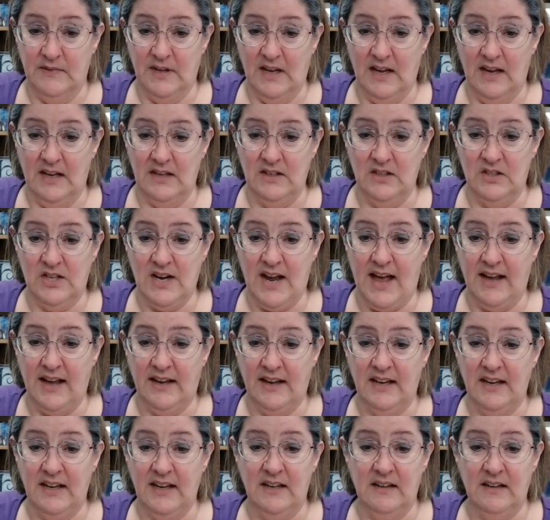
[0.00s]
And
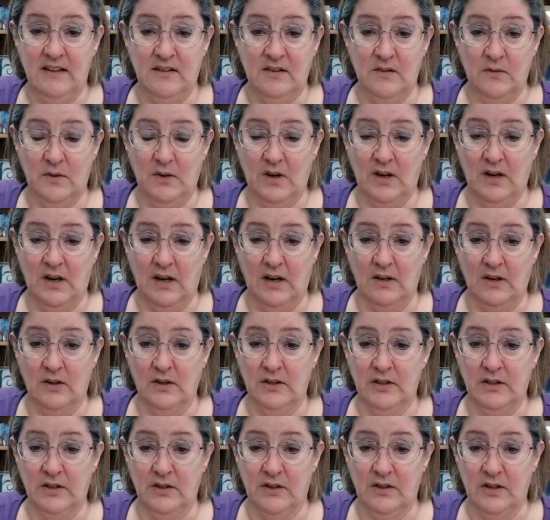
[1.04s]
Jackie,
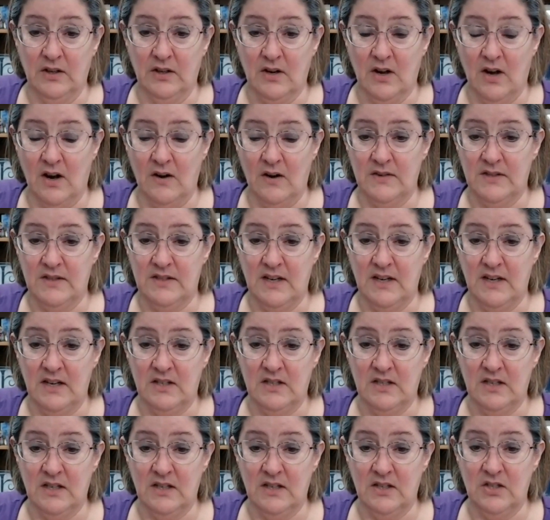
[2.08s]
earlier in the
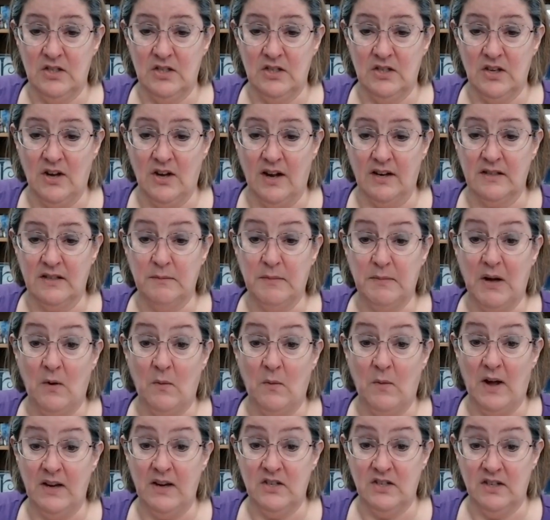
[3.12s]
conversation, she talked about
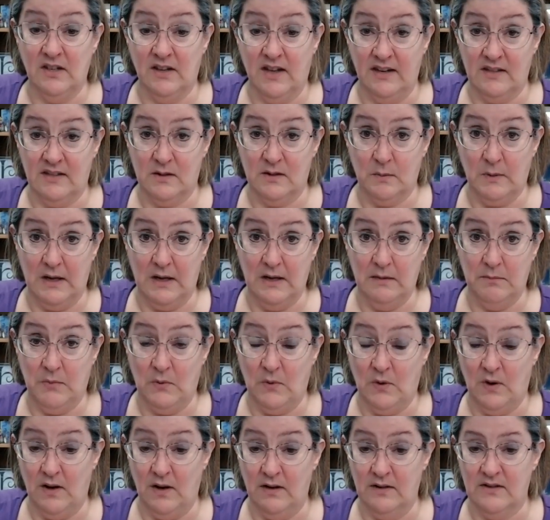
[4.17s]
why she likes Suede
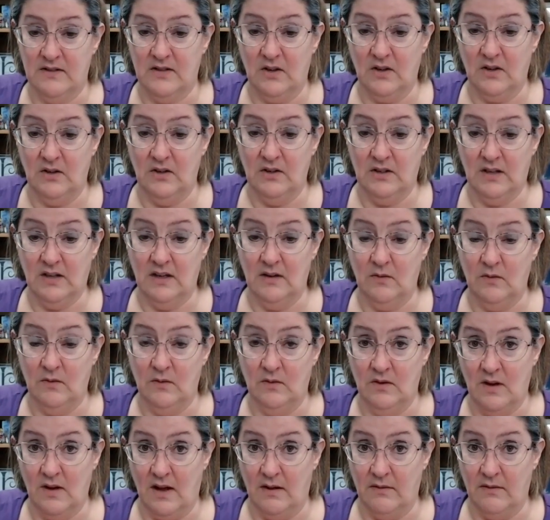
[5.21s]
Boards. So you
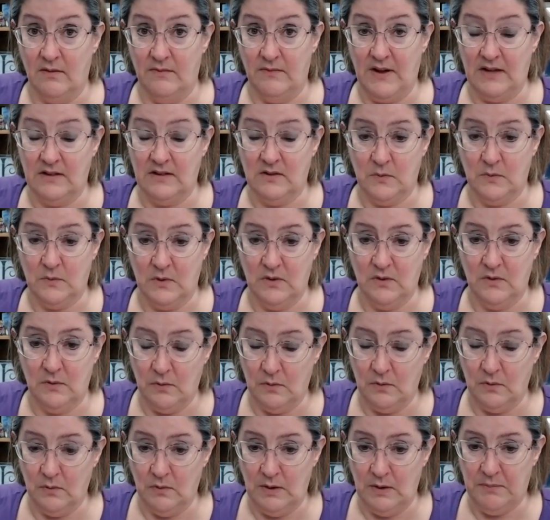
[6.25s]
can fast forward through
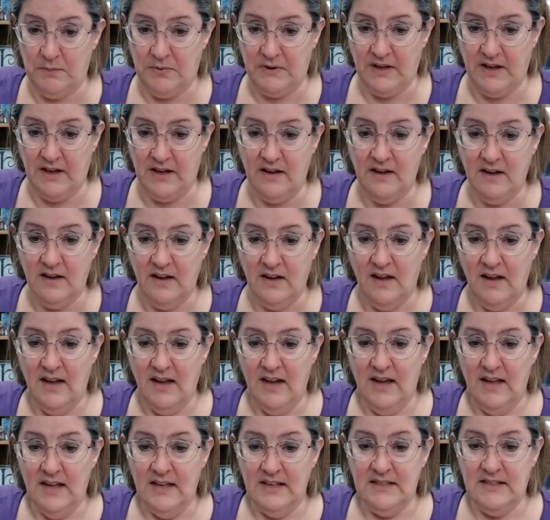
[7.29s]
the replay.
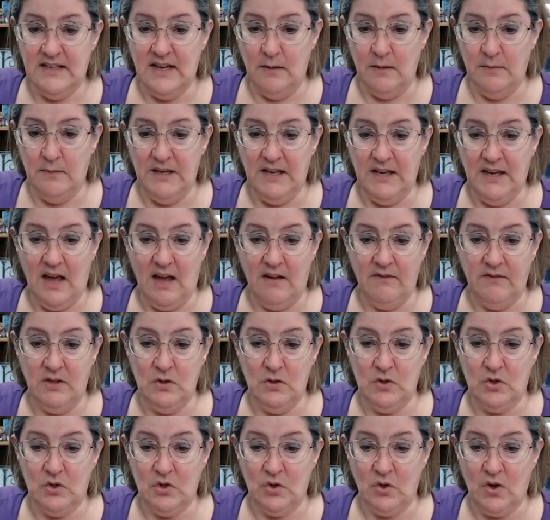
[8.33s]
Debbie, have you
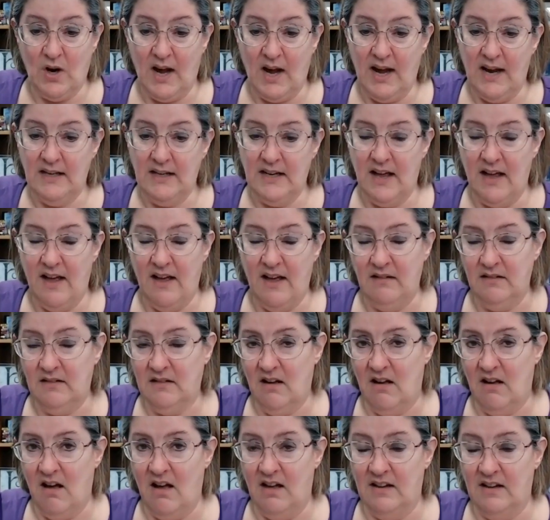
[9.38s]
tried
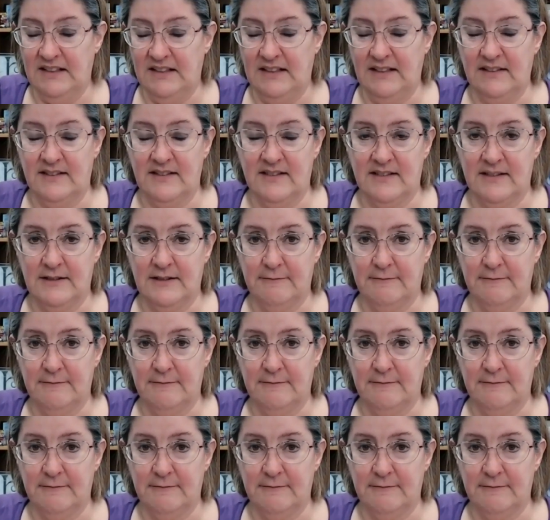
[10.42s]
alcohol inks?